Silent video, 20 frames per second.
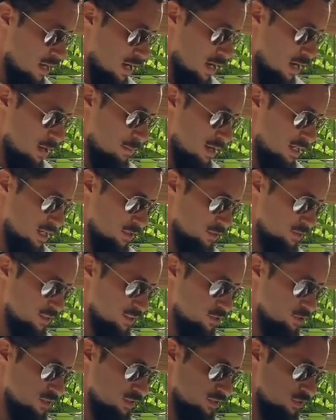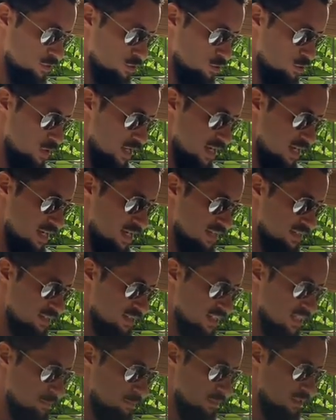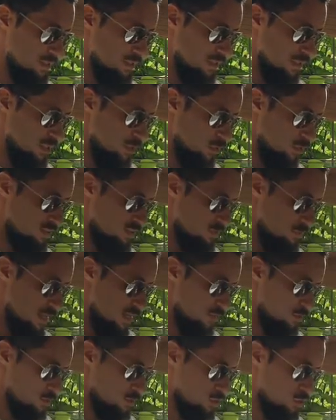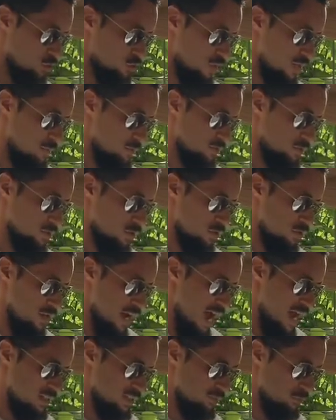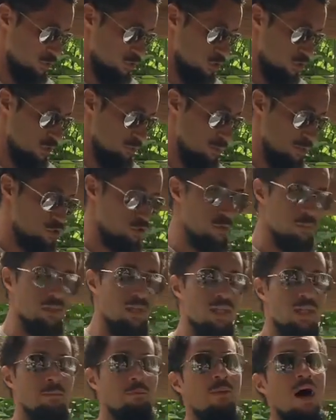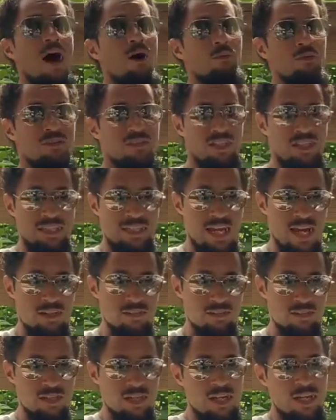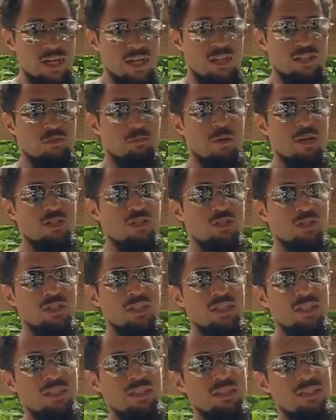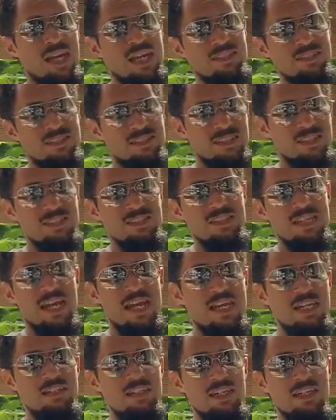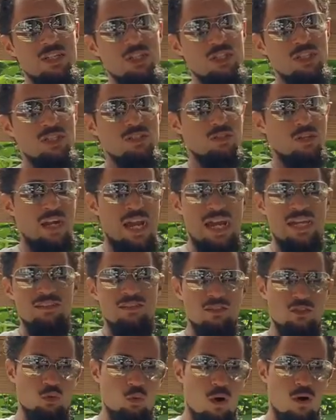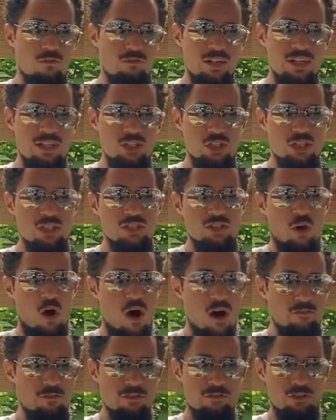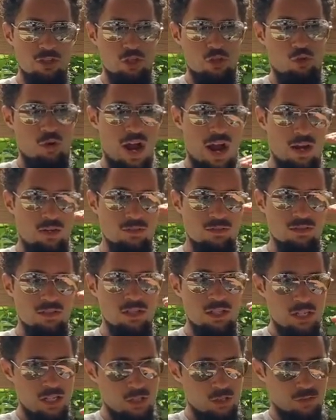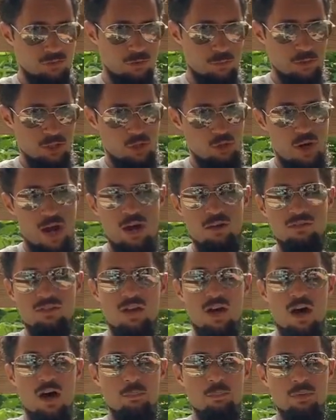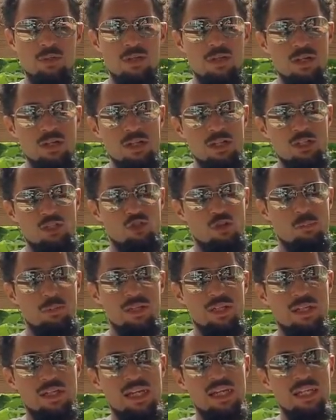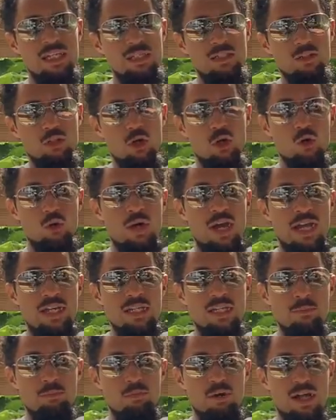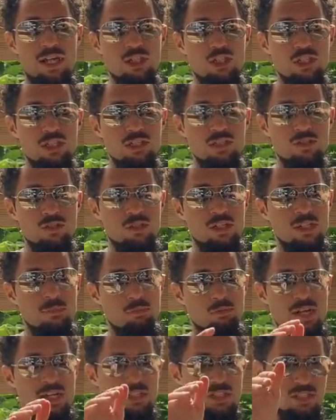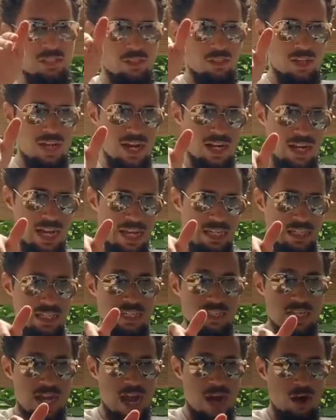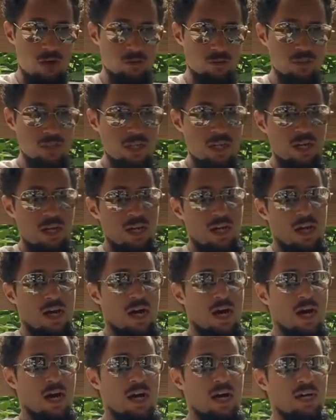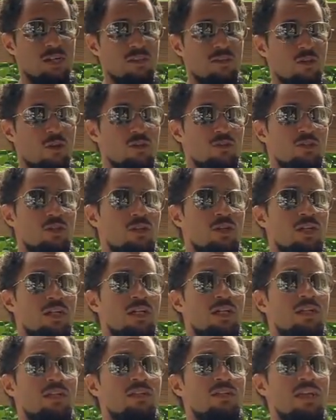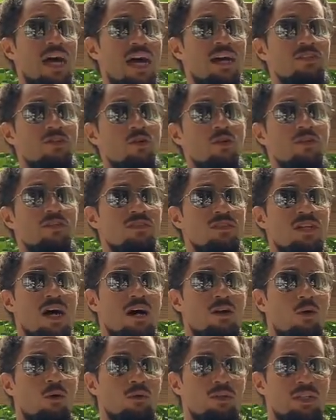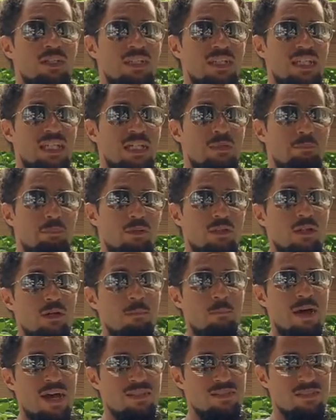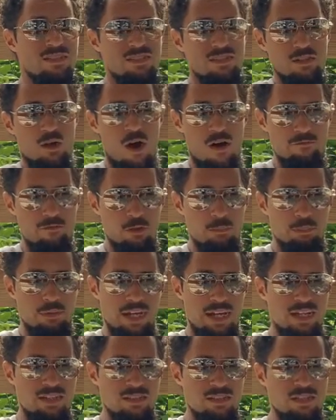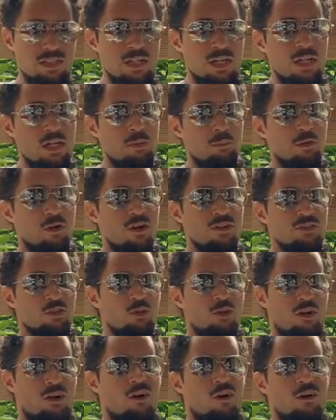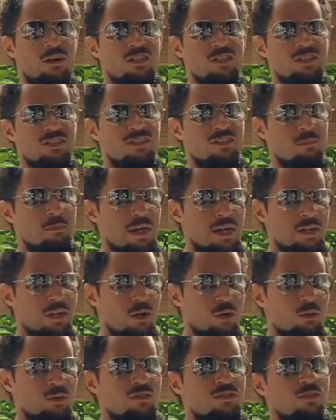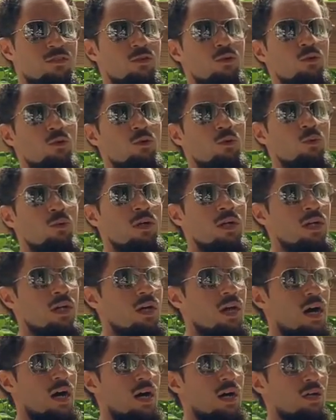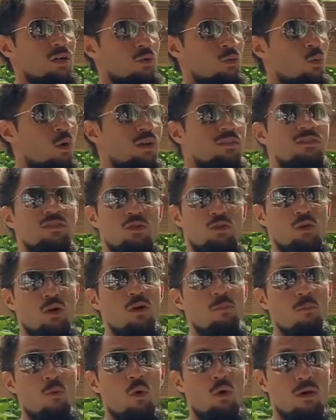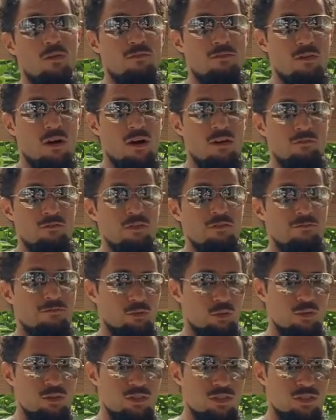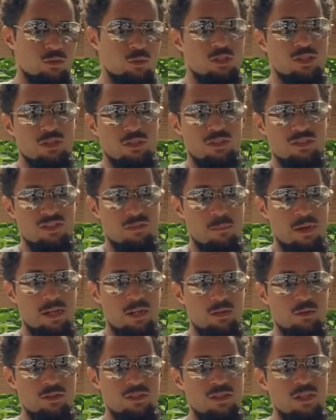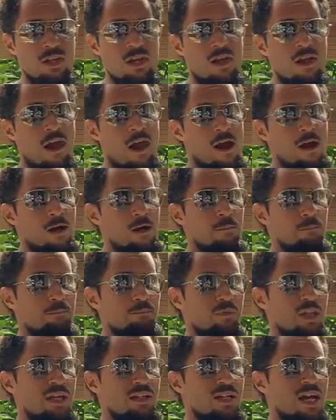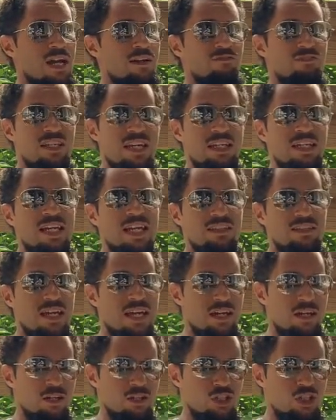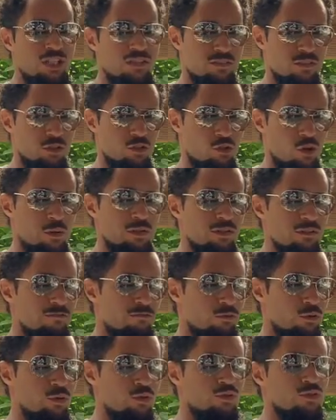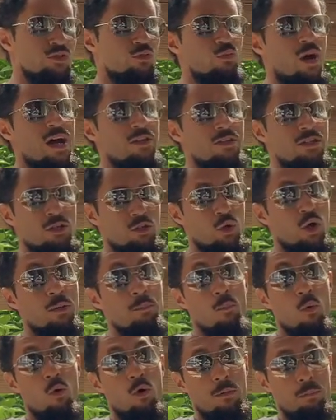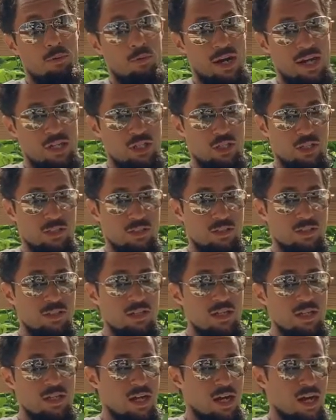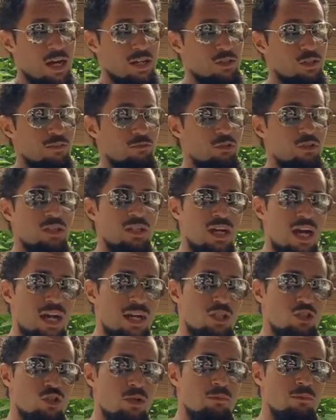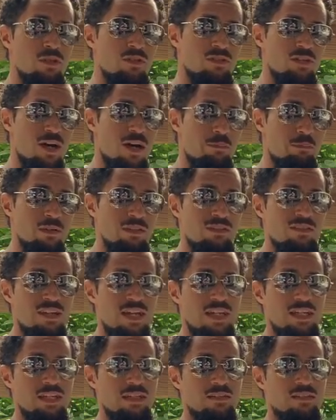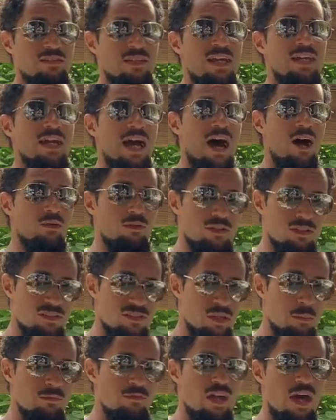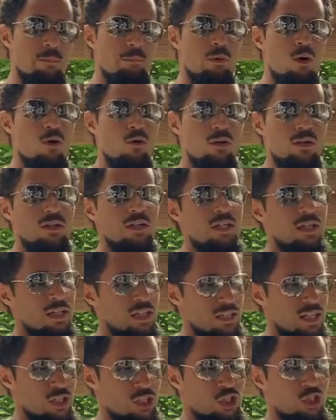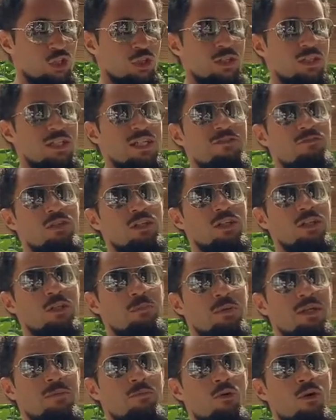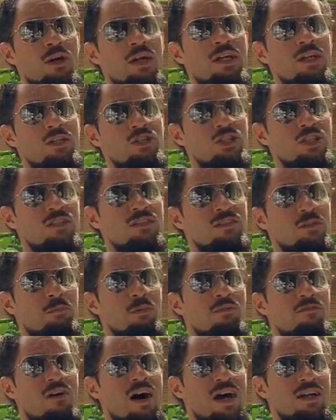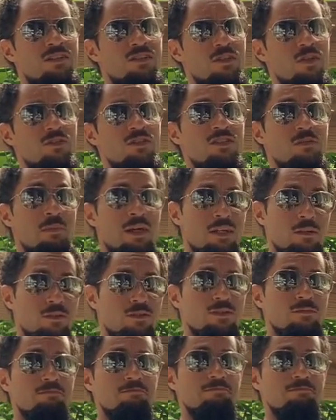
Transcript: Another thing you can do is keeping your tomatoes trimmed. So you asked if you should be trimming them. I would say yes, especially that 6 to 8 inches or 8 to 12 inches off of the ground. So from the ground up, trimming any low-hanging branches or any branches that are kind of hanging down. That is going to not only keep pests off your plants, but also encourage the tomato to want to grow more of the fruits, which are the tomatoes, and kind of dedicate that energy into growing the fruits rather than growing more branches. So if you can kind of trim those up and take out some of that bulk, that should give you a little bit more energy to provide to those tomatoes.